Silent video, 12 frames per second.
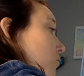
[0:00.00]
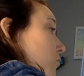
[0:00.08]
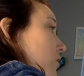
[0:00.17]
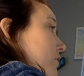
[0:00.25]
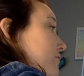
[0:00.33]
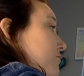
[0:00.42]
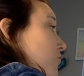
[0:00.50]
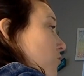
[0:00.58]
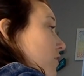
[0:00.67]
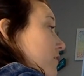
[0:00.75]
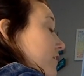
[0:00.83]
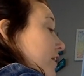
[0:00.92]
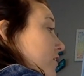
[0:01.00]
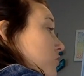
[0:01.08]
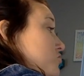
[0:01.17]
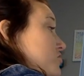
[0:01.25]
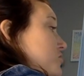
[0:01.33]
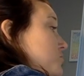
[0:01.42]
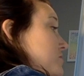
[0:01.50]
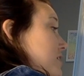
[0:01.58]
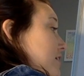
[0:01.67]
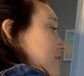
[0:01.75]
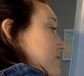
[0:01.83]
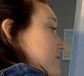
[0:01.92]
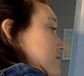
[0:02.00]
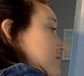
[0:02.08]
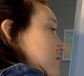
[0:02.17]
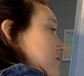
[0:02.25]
1/4. I go 2 ticks,